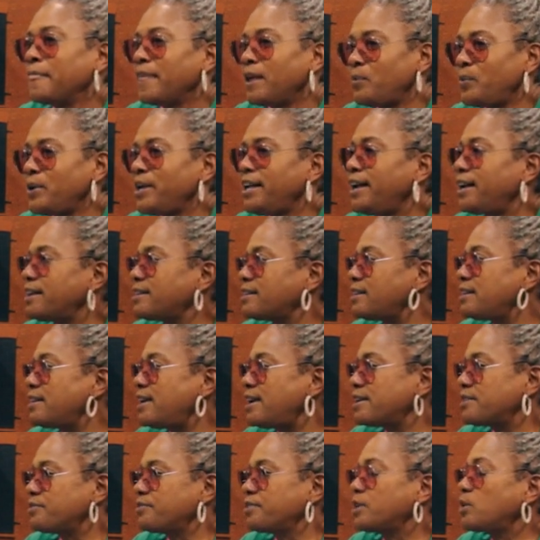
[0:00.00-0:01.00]
And we had a
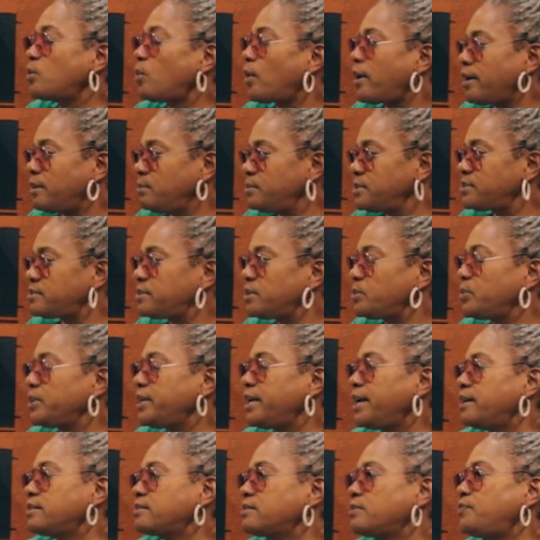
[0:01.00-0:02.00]
lot of requirements that we
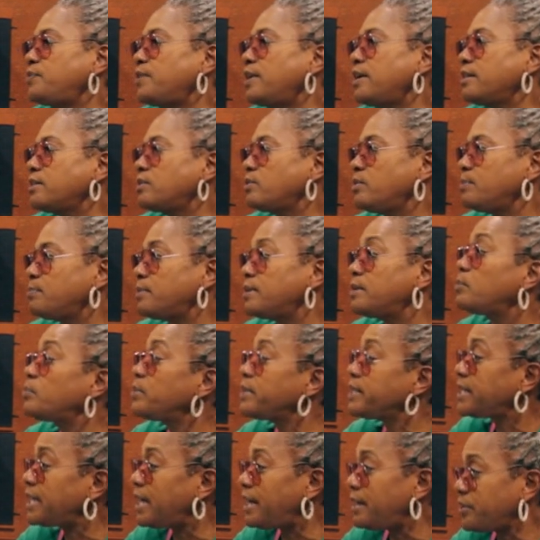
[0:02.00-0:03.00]
had to follow, but
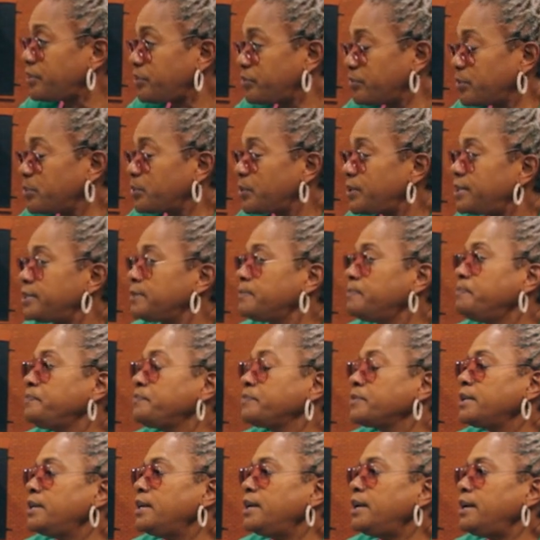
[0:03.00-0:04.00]
we got through it.
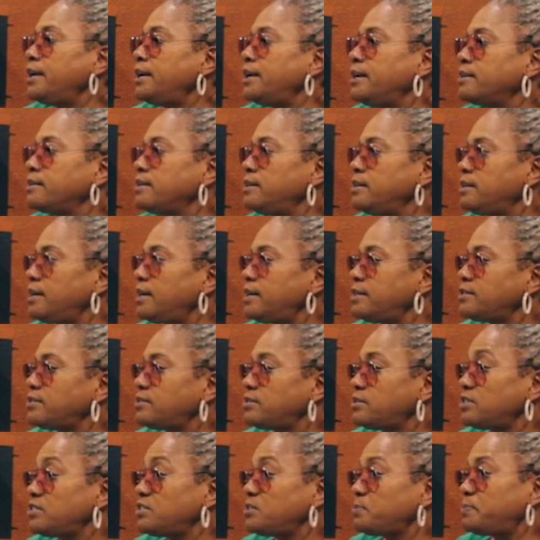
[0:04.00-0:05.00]
Right. And it
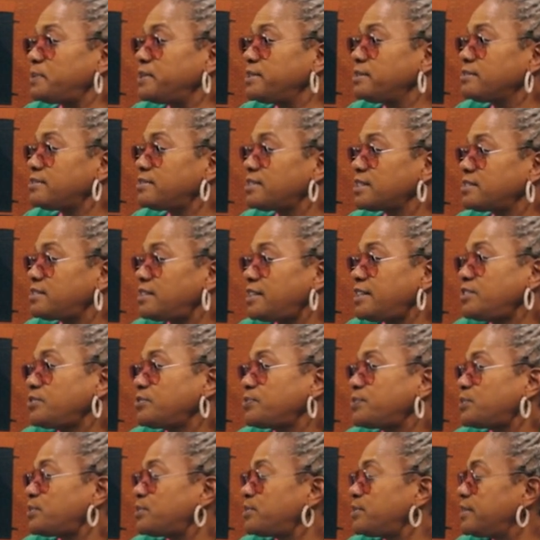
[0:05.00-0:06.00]
has just been
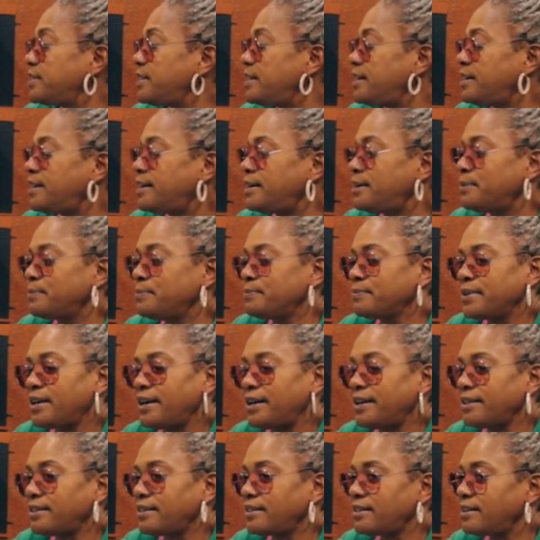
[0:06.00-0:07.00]
successful. Um,
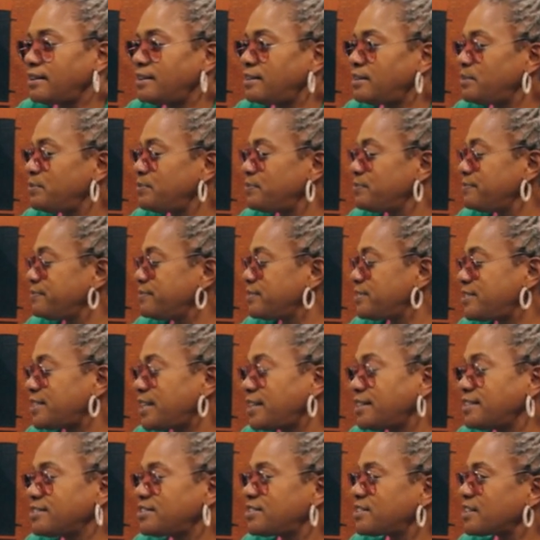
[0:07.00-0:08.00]
love
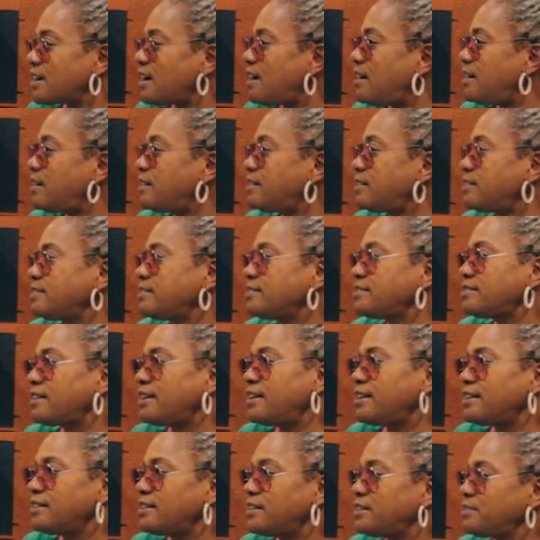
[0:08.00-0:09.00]
selling cigars.
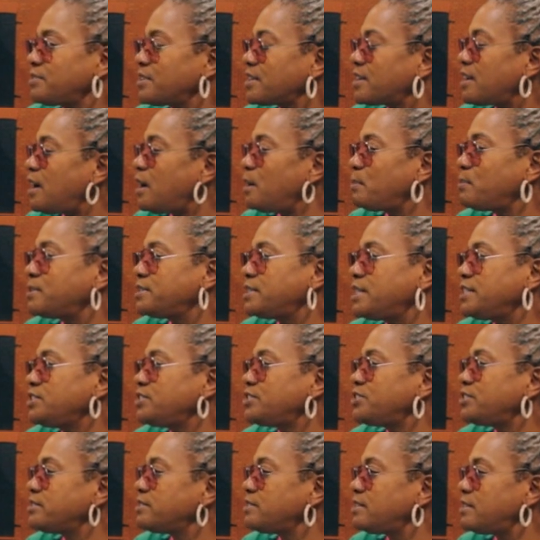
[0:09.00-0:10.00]
I love the
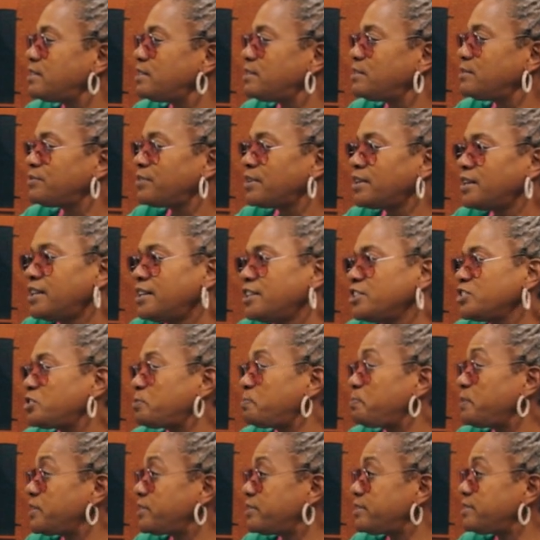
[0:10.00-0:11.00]
combination of
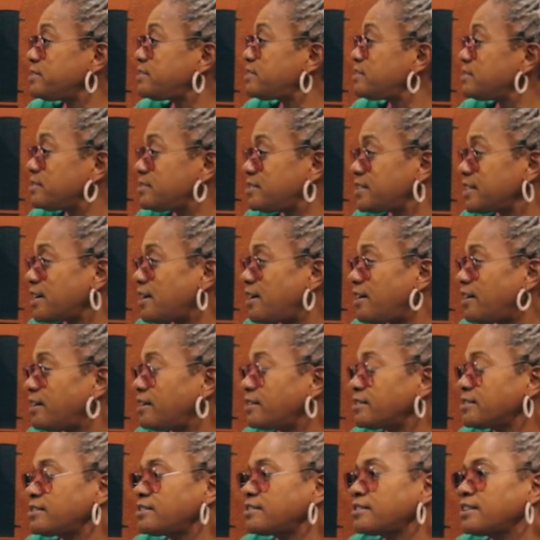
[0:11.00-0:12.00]
spirits and
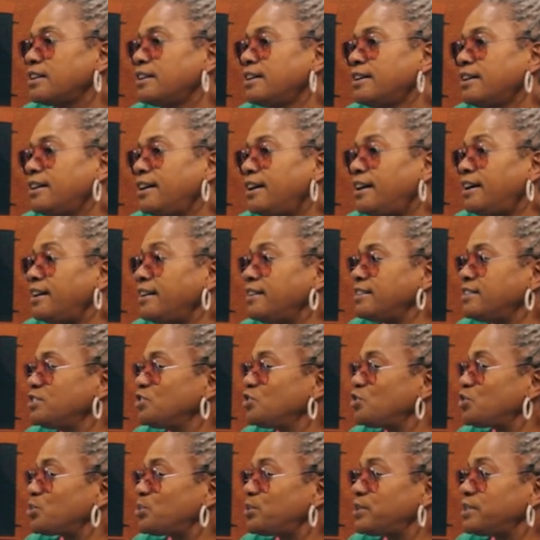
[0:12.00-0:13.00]
cigars. I
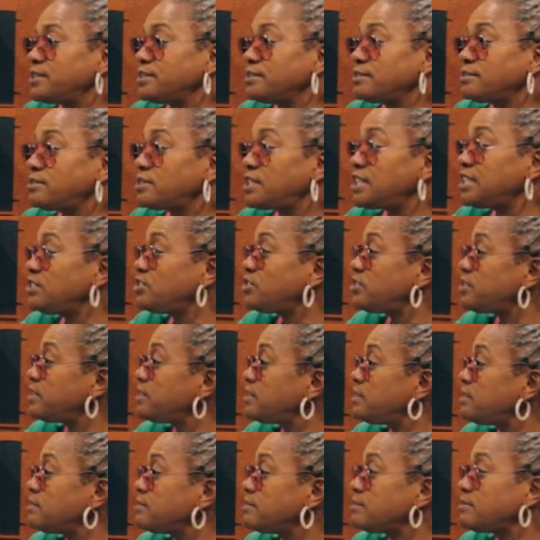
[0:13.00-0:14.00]
enjoy
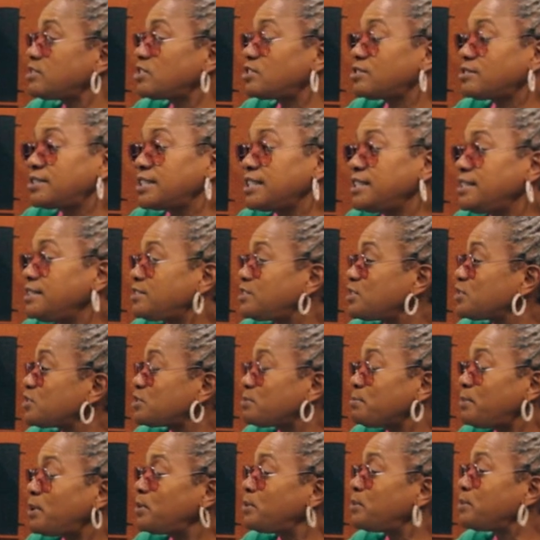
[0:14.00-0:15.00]
teaching seed to
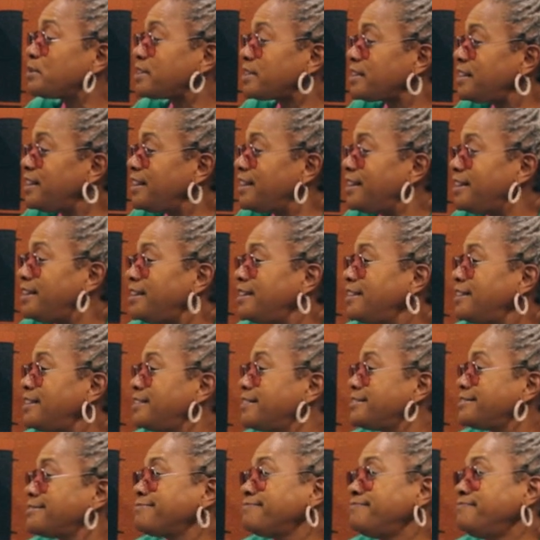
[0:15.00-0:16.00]
smoke
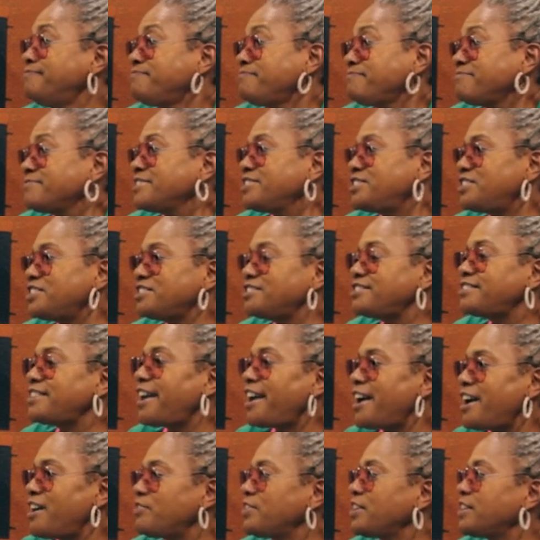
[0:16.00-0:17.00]
and yeah. just
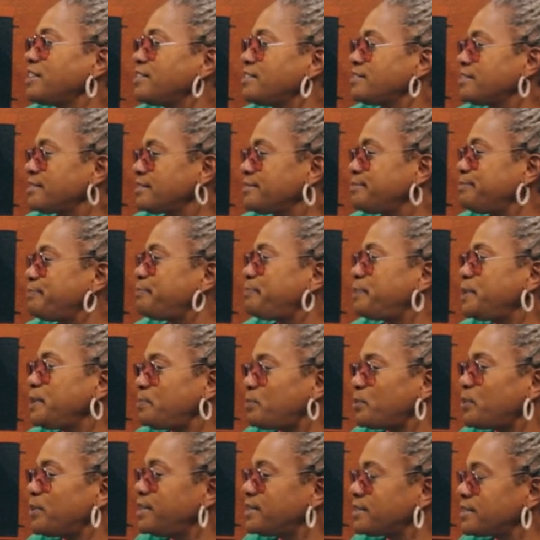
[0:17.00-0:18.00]
having
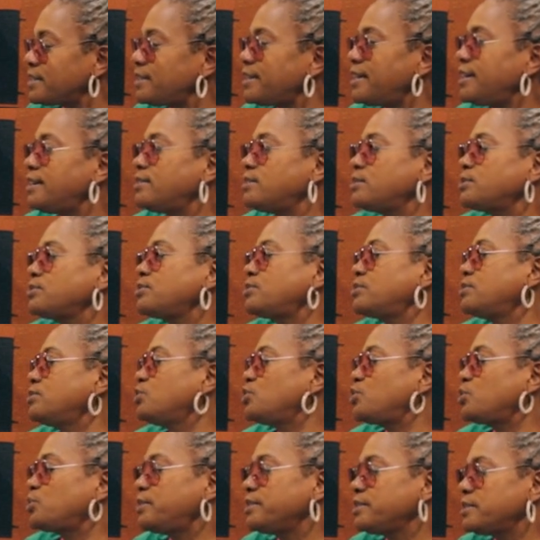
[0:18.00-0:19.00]
people in the lounge
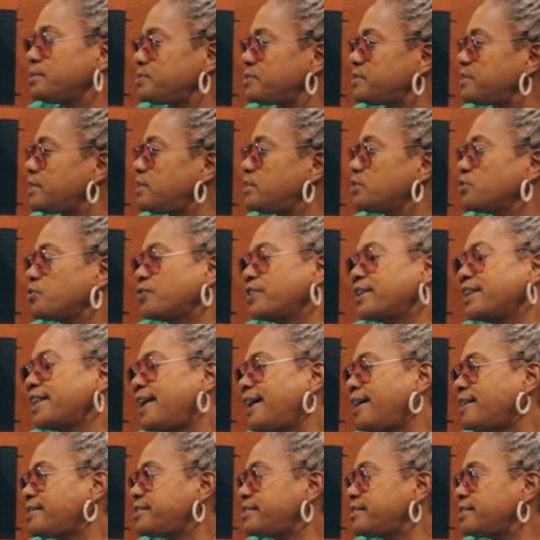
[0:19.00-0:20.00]
enjoying themselves,
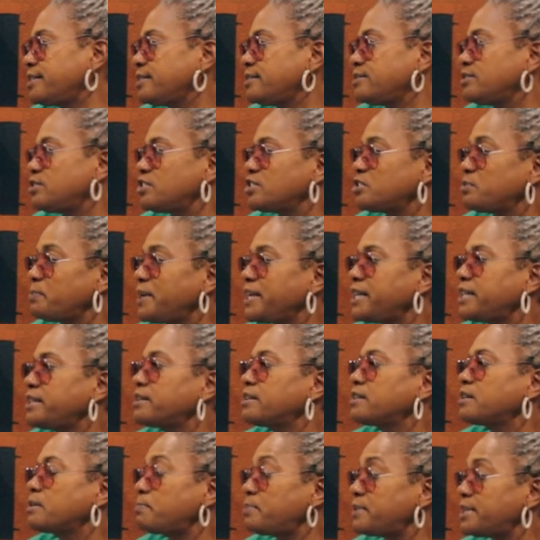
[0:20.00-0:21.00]
relaxing, just making
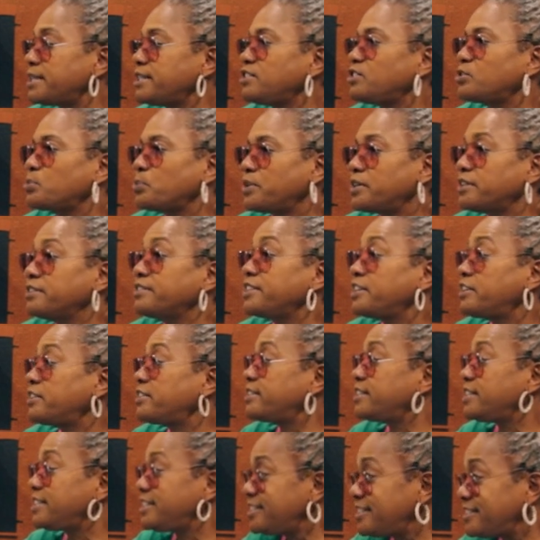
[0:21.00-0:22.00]
it a place where
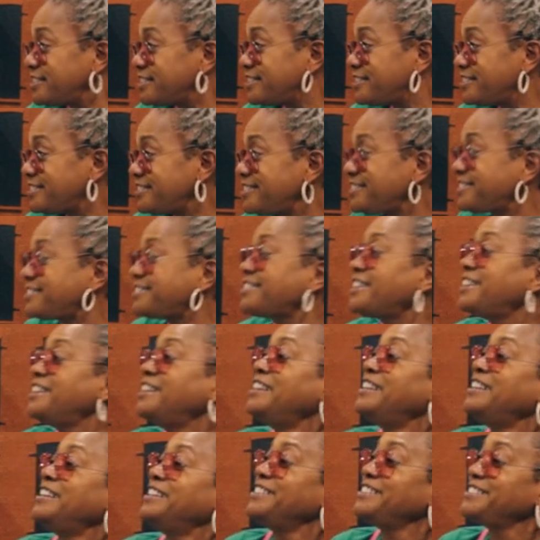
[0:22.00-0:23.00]
there is
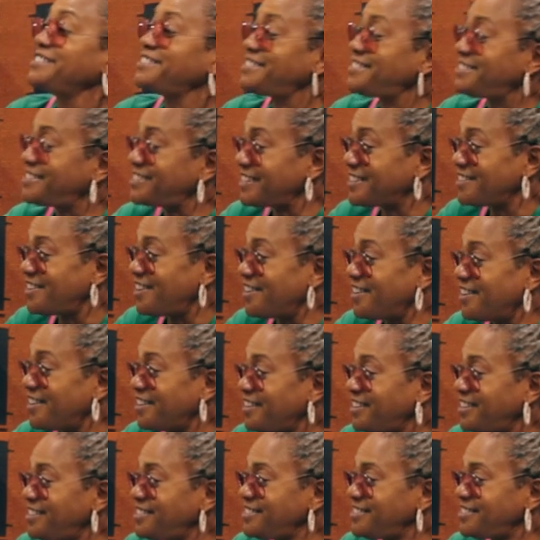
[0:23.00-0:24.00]

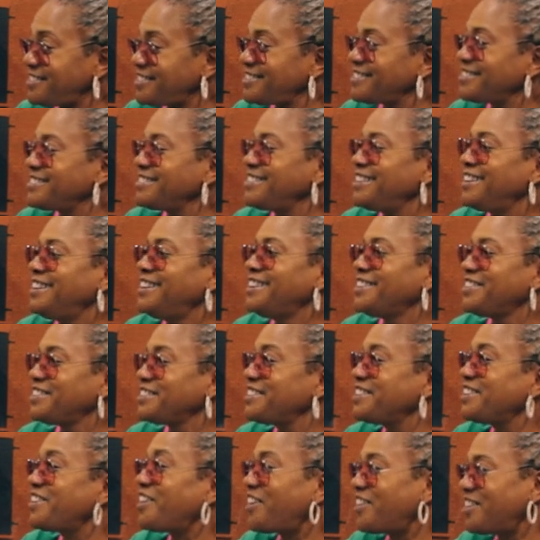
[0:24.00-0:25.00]
cigars.
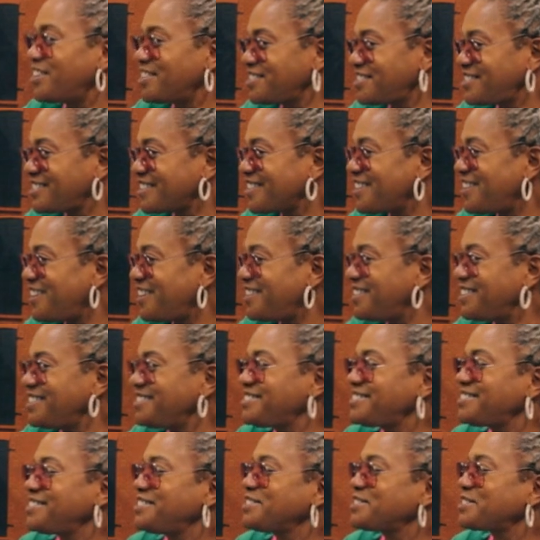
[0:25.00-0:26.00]
Mm-hmm. there are
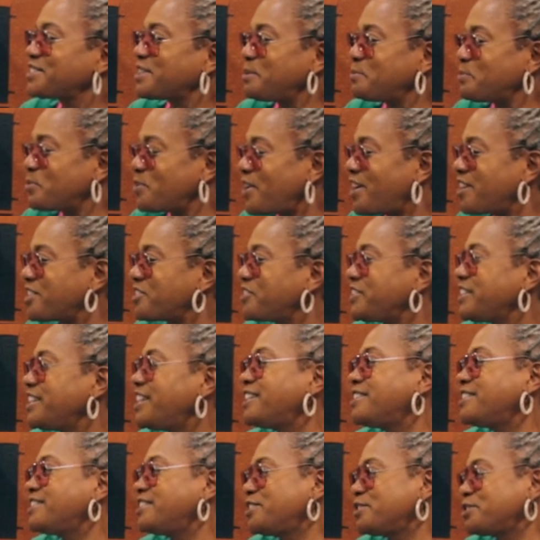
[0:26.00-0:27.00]
cigars. There's camaraderie
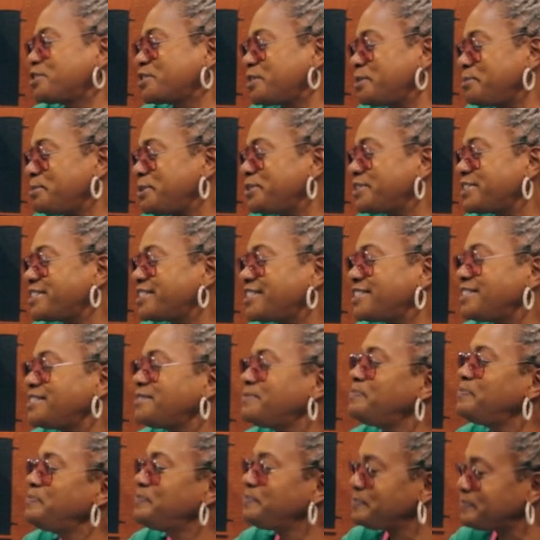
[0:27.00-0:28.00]
and there's community.
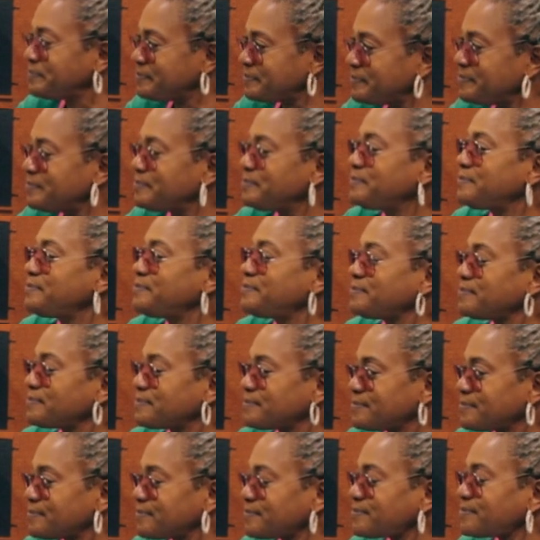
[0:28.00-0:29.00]
Yeah, and that you were
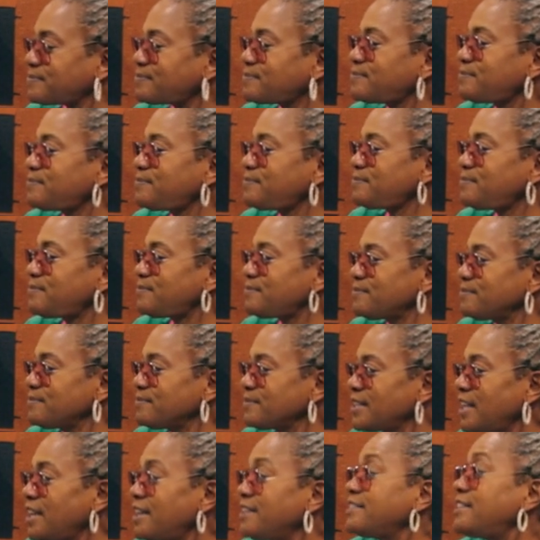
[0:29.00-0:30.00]
saying that's the saying.
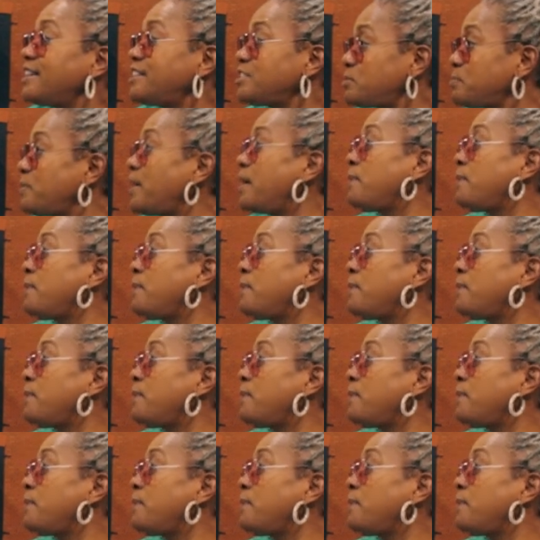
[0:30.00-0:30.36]
That's